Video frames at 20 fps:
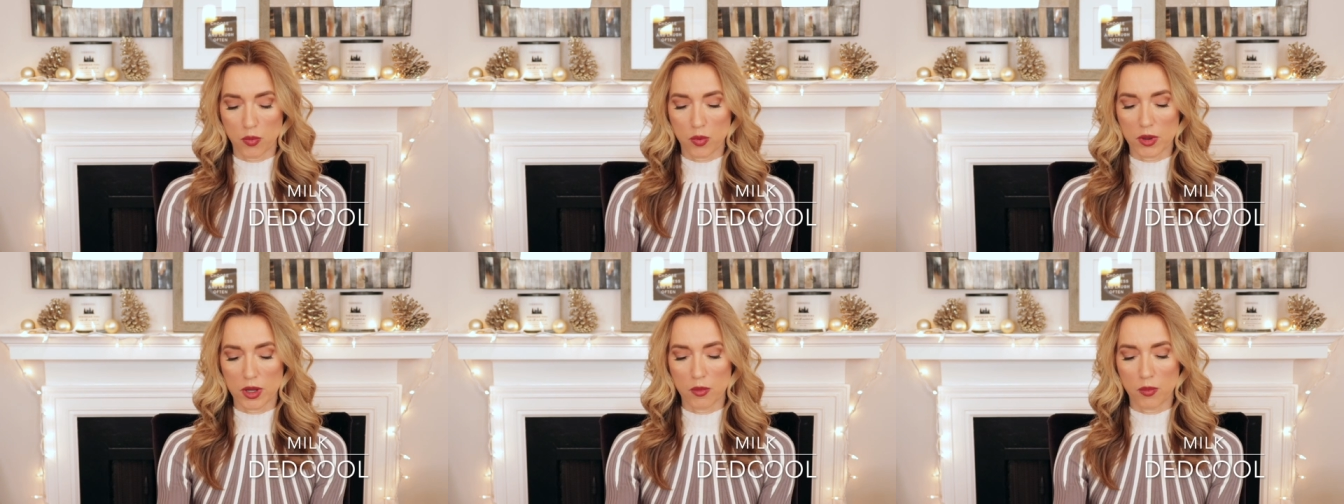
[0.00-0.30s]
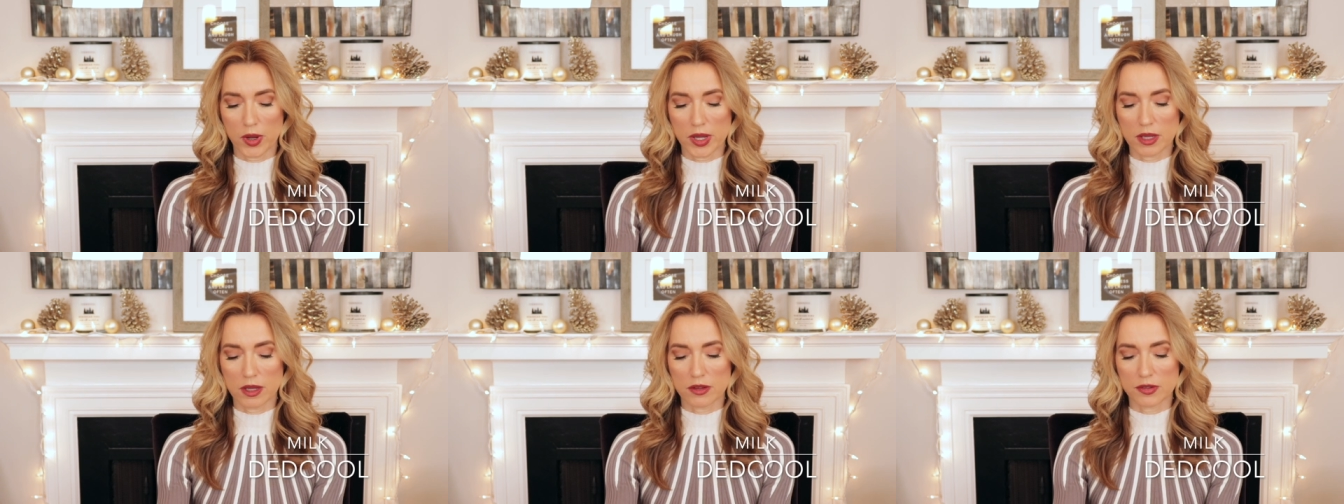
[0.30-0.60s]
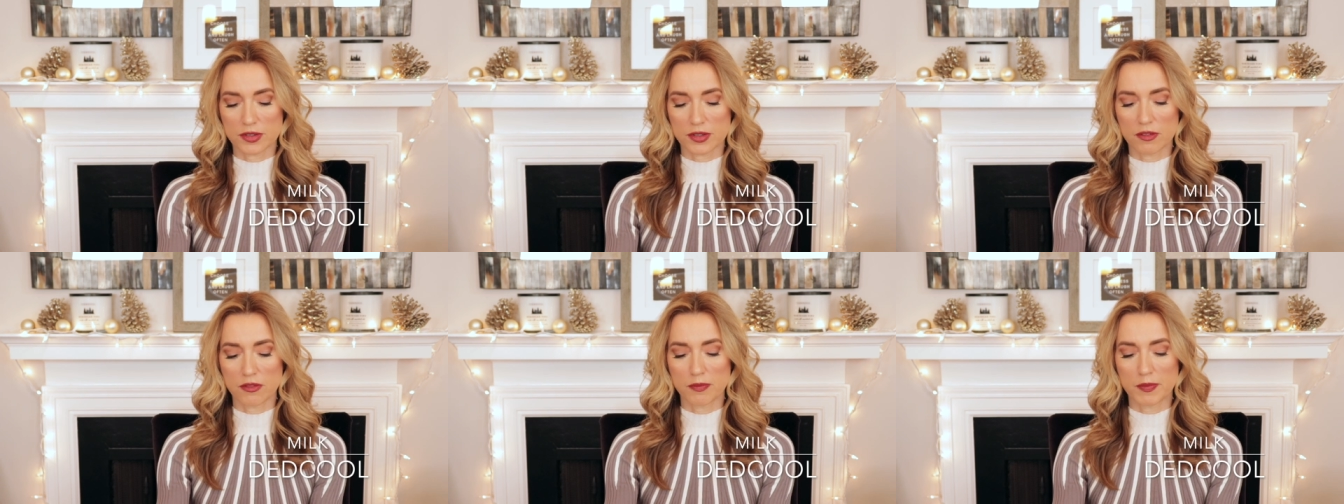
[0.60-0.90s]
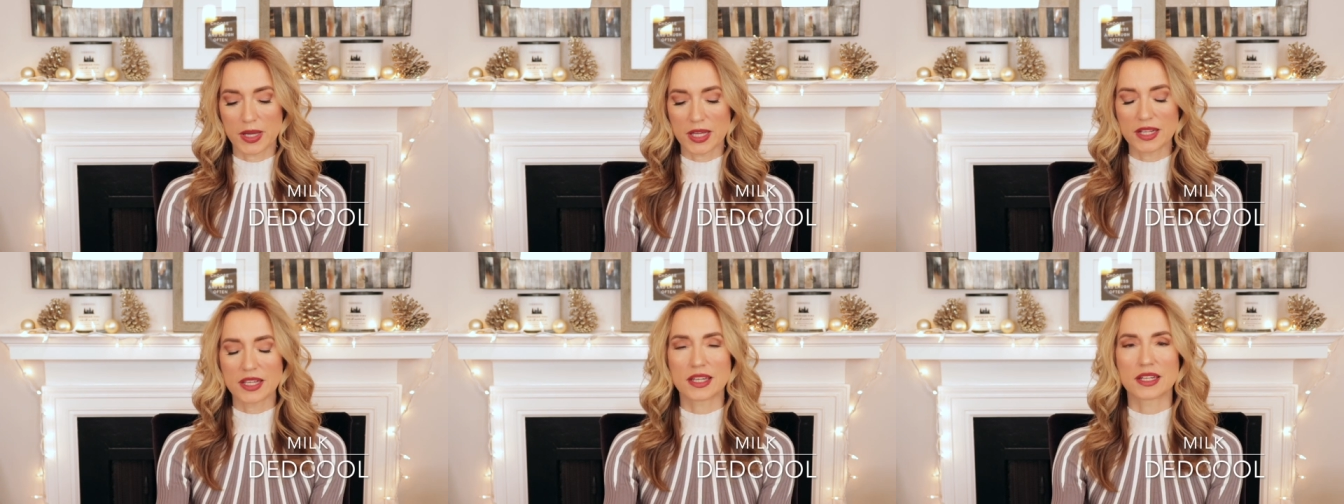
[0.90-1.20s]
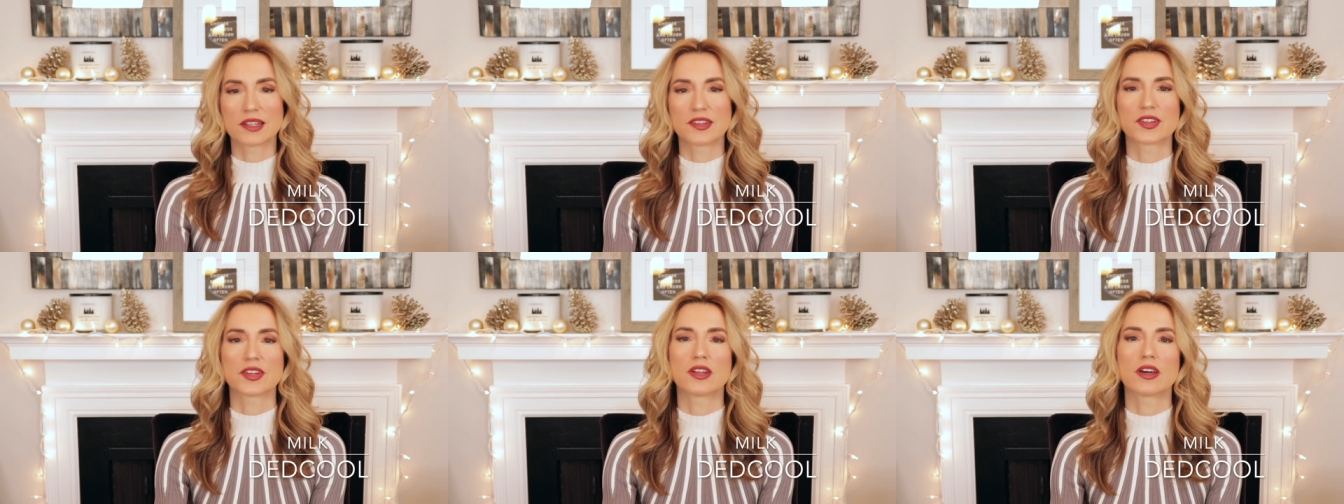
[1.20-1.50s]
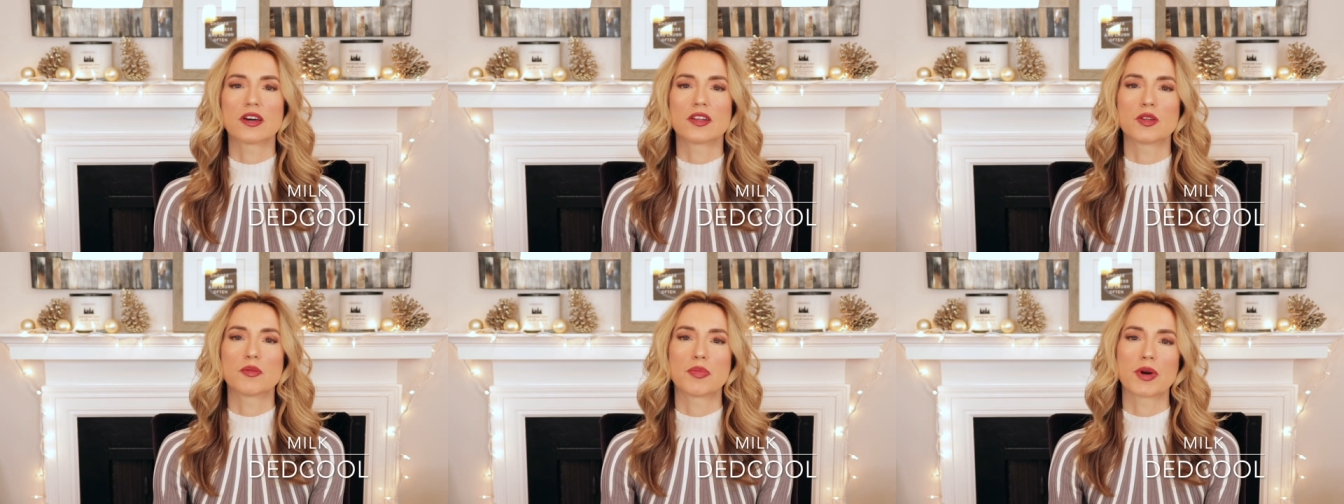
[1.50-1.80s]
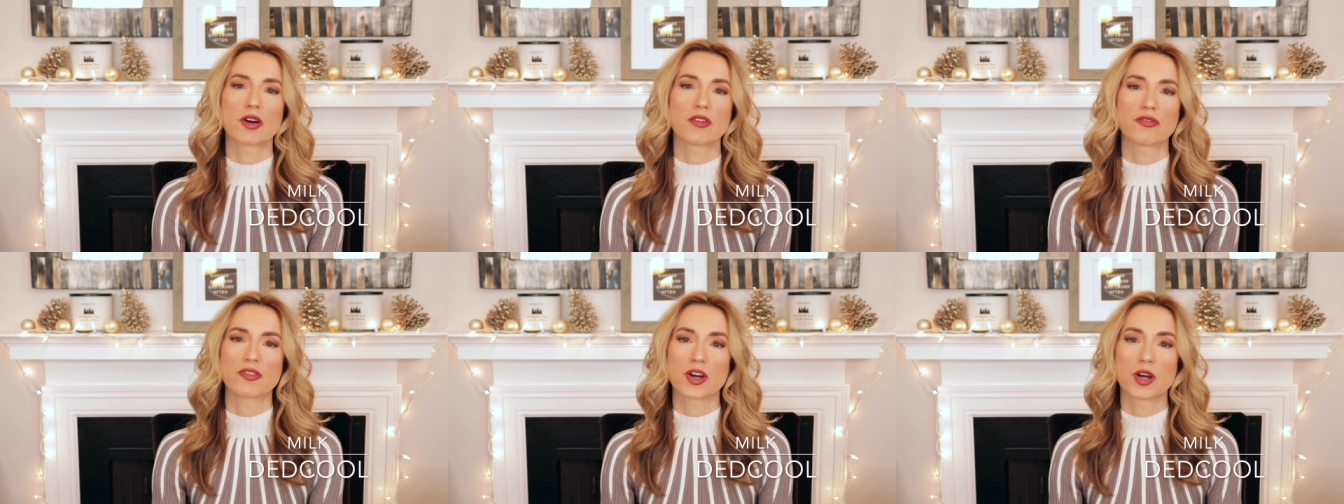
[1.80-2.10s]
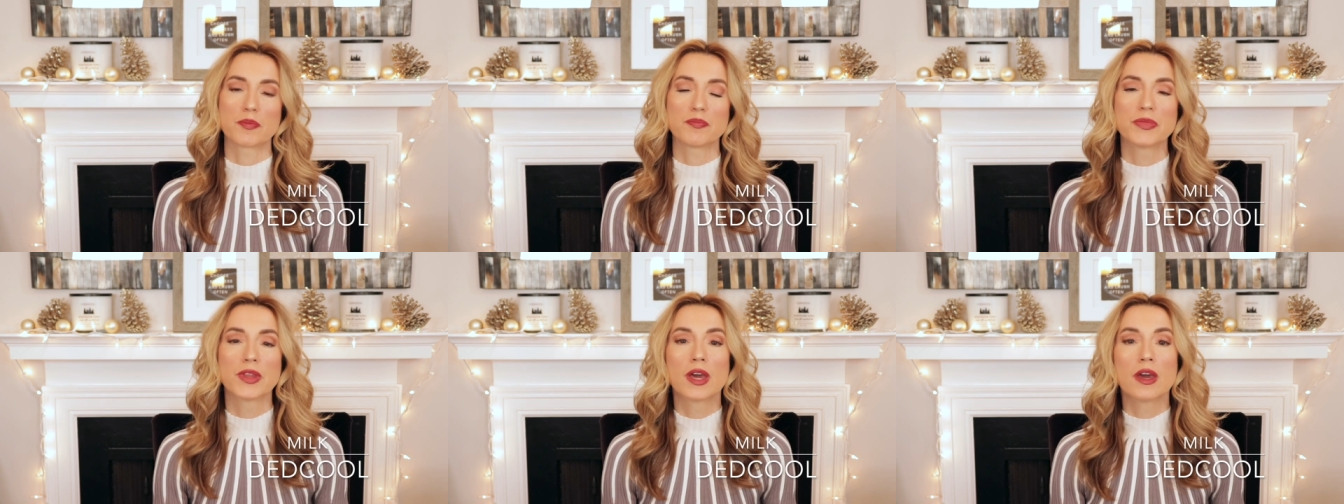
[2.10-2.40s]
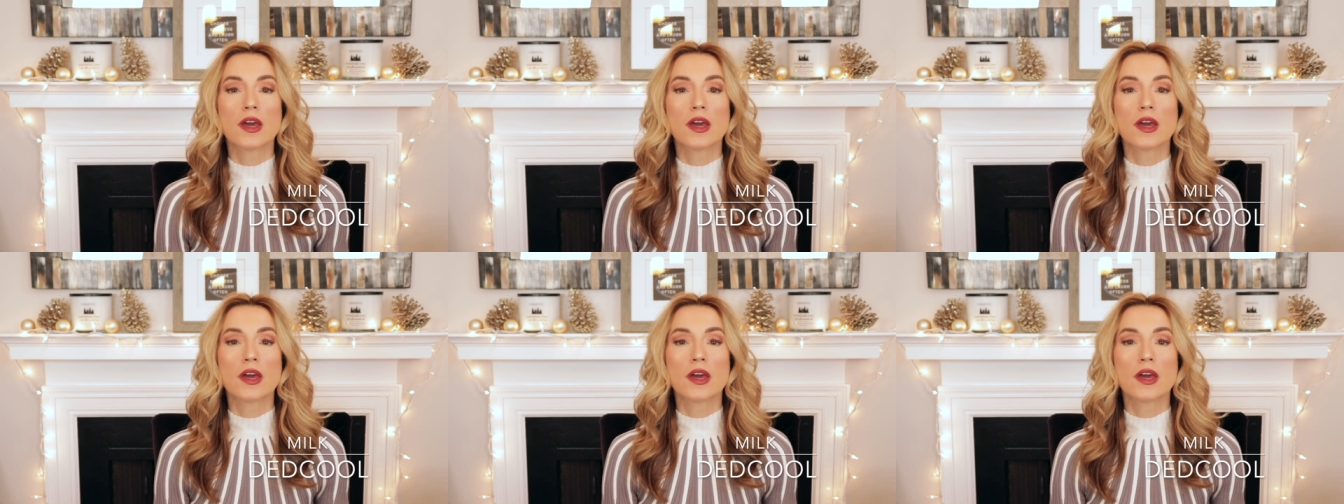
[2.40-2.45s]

a, waste of money and it's an eau parfum.